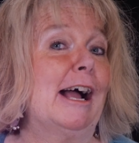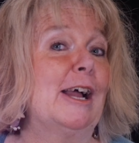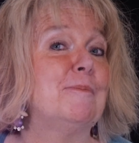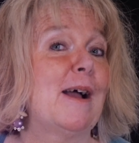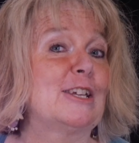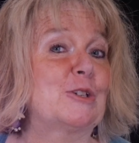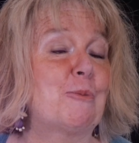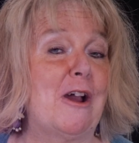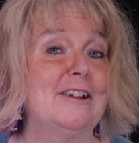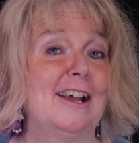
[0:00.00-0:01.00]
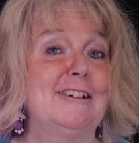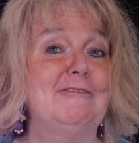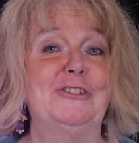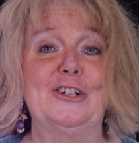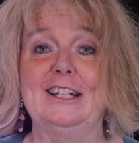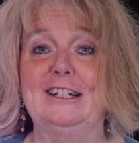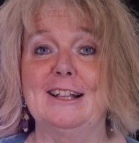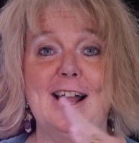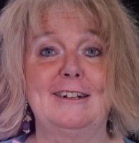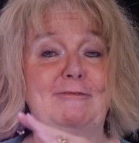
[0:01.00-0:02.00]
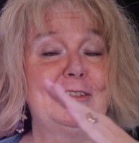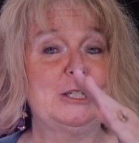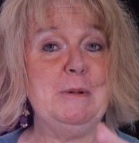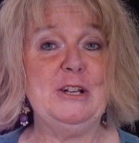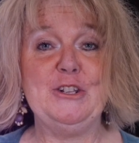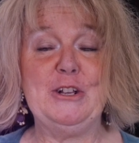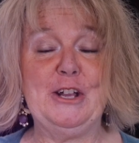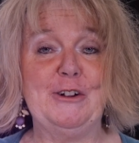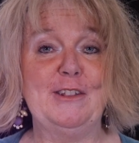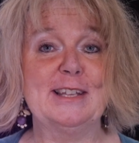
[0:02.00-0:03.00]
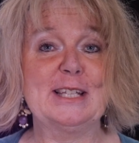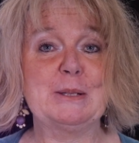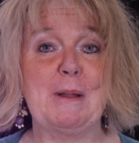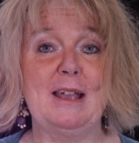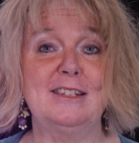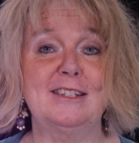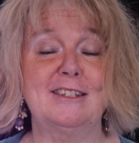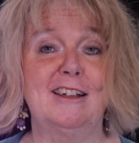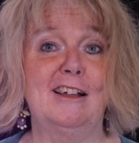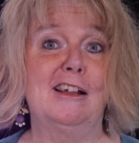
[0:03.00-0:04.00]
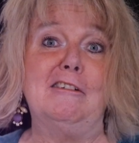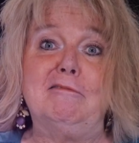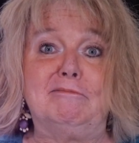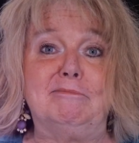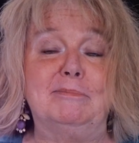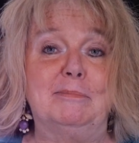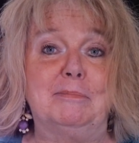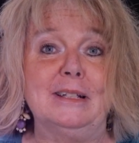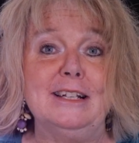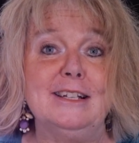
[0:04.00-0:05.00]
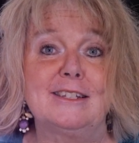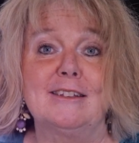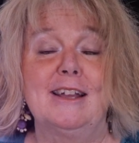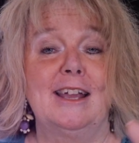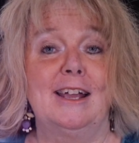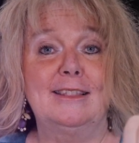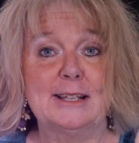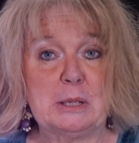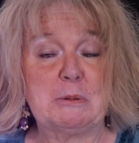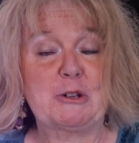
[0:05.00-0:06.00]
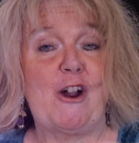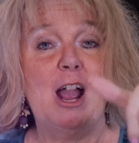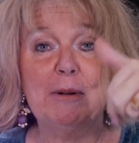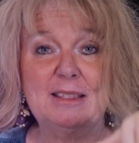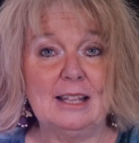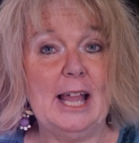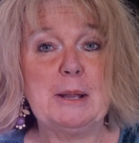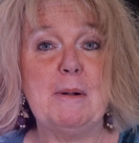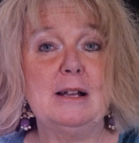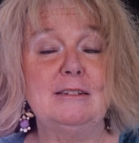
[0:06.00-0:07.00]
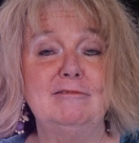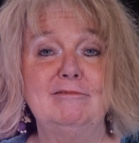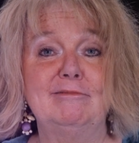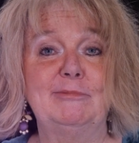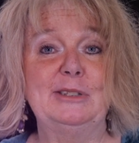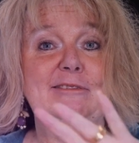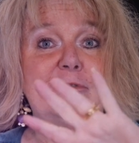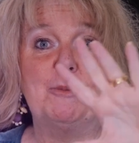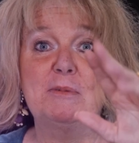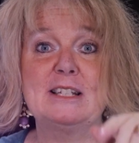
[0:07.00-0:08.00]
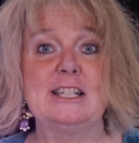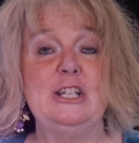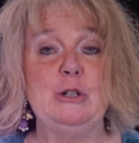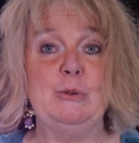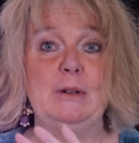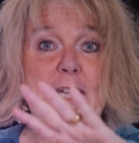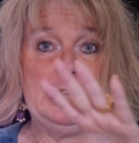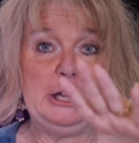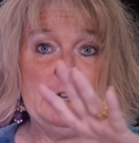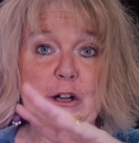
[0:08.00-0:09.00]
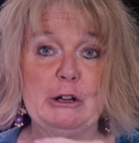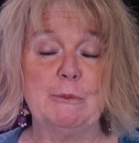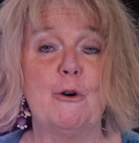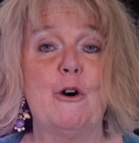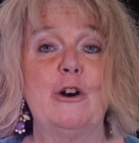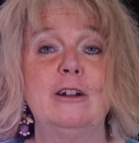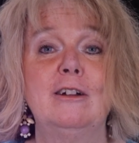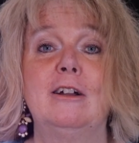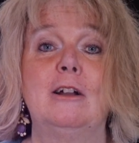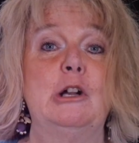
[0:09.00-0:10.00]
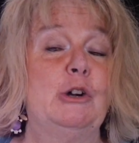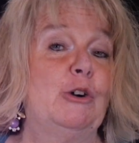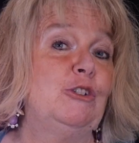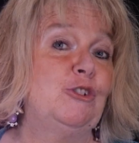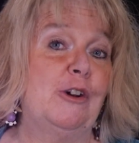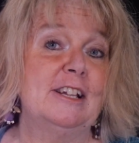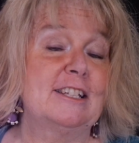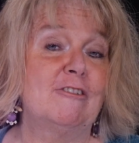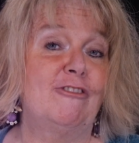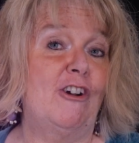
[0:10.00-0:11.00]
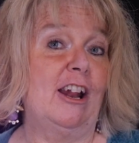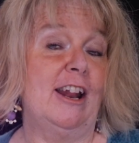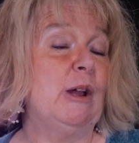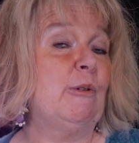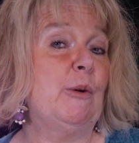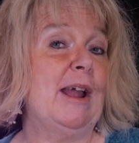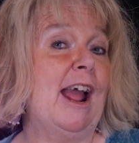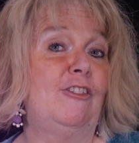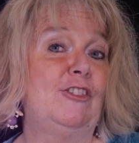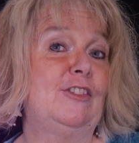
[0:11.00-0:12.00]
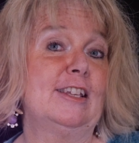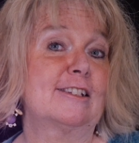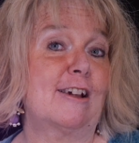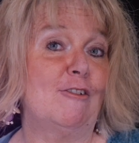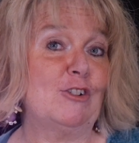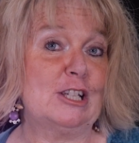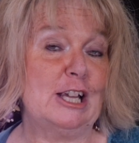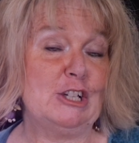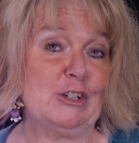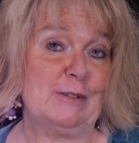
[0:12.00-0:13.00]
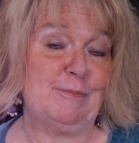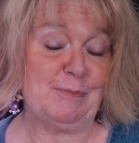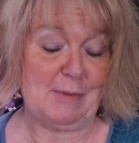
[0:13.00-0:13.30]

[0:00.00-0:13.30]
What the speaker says: I'm Pastor Brenda. Really glad to meet you here in this space. Please hit the subscribe, hit the like button. We'd hope to see you here more, or join us on Friday night where we had this conversation.